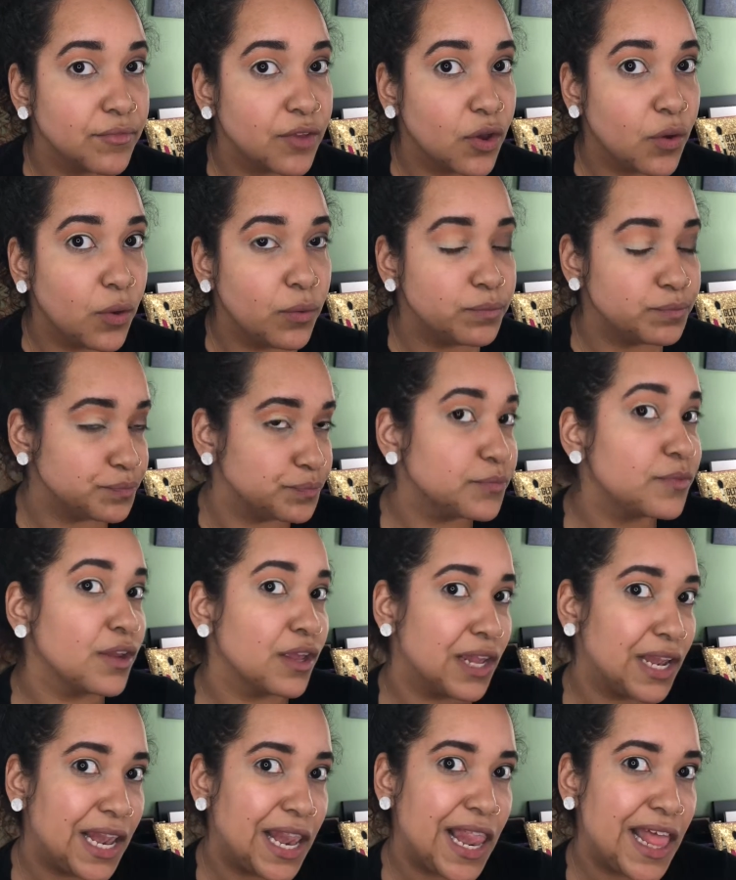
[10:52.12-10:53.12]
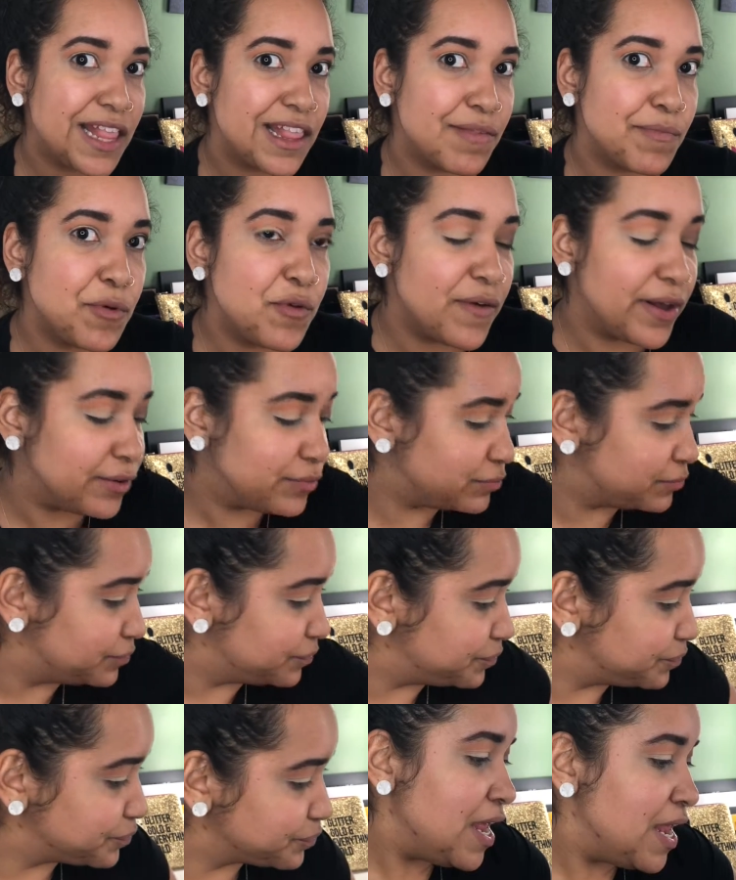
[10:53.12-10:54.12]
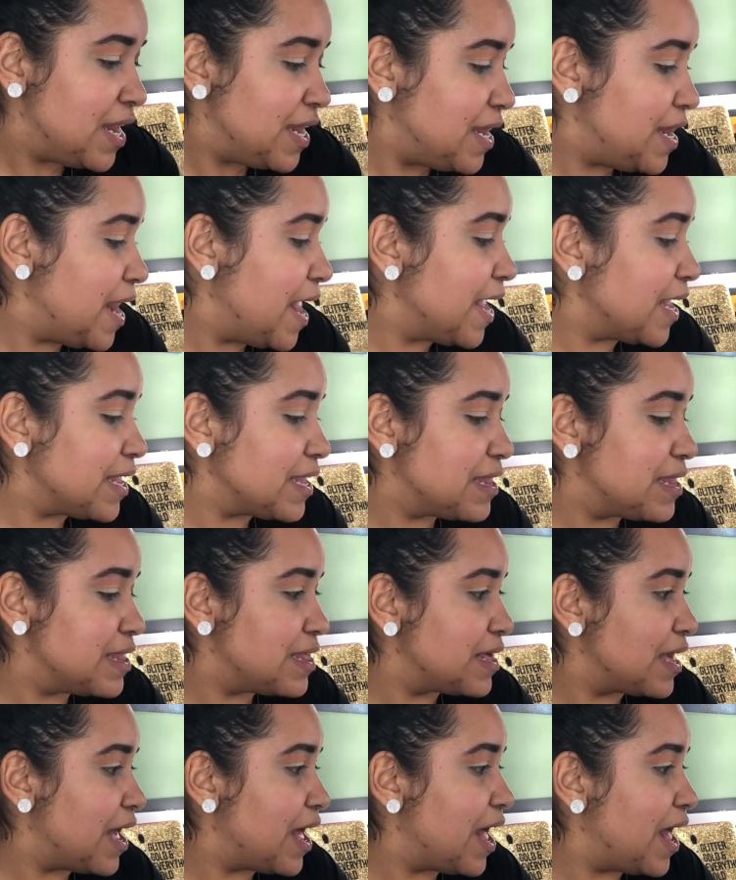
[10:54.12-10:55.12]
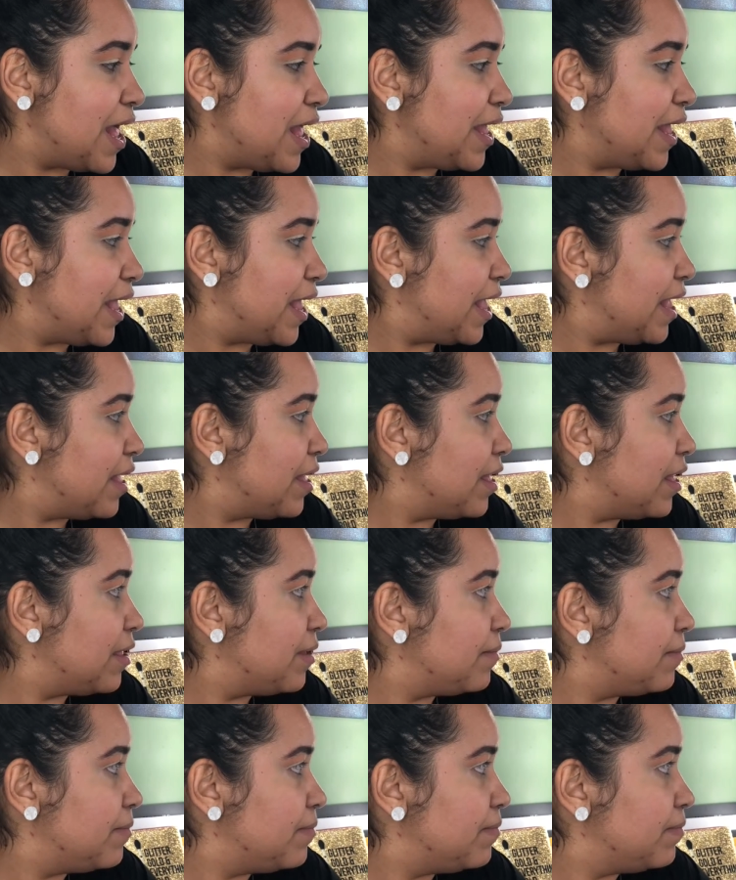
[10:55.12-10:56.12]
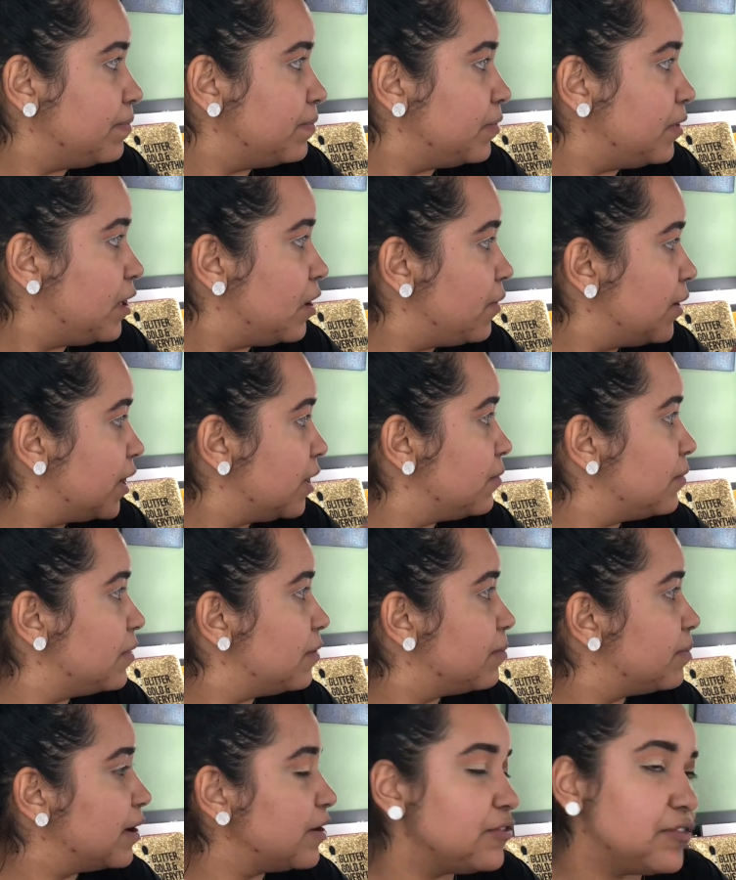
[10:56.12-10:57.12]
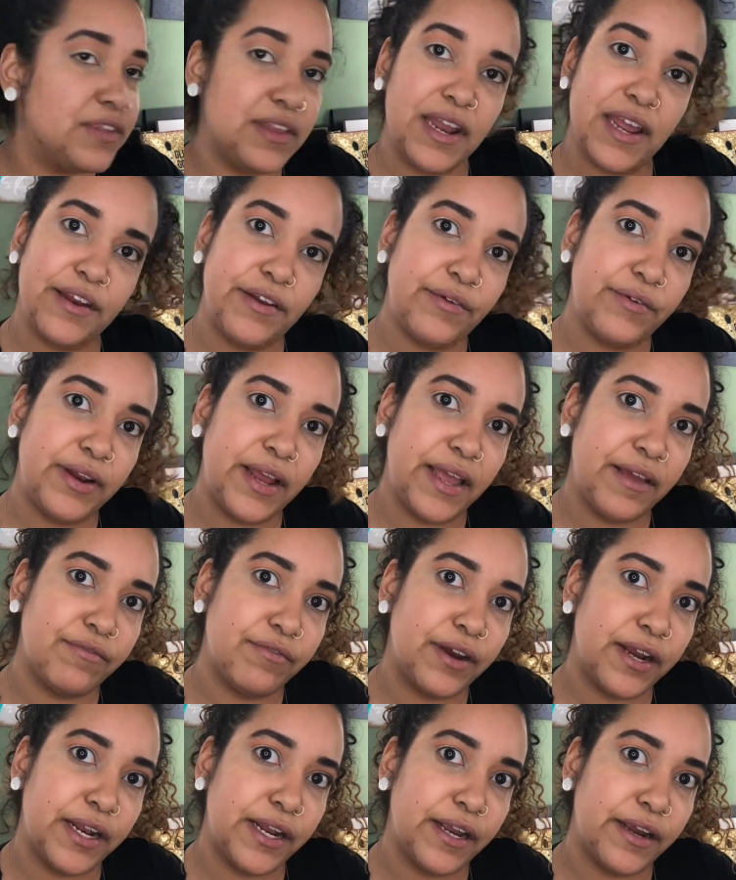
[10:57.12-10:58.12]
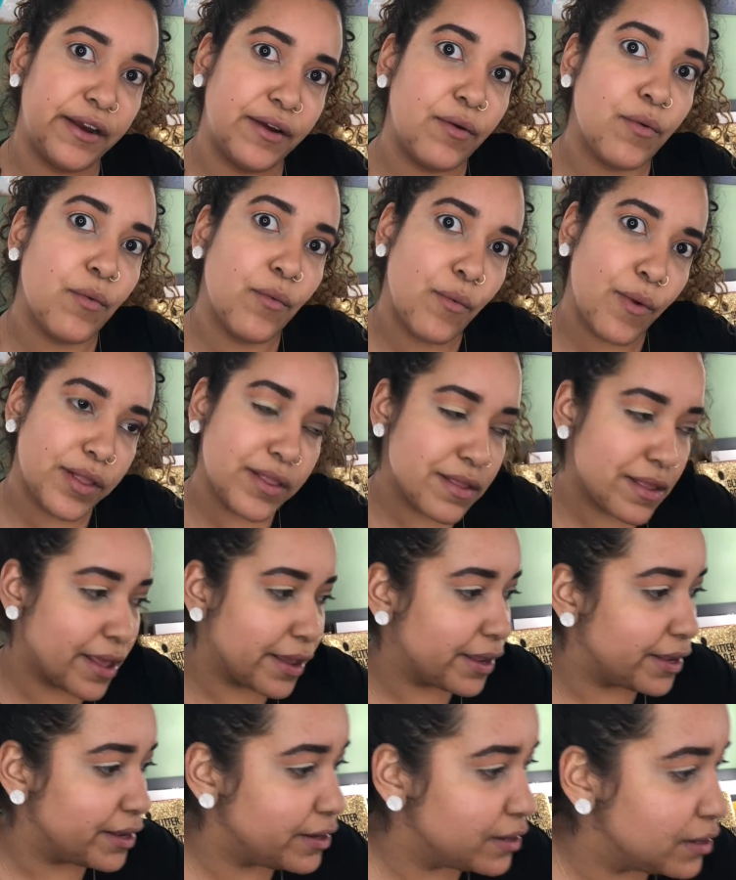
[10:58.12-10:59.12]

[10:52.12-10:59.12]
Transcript: Cool, let's move on. Next, I am going in with a brush that I don't have right here. 1 second.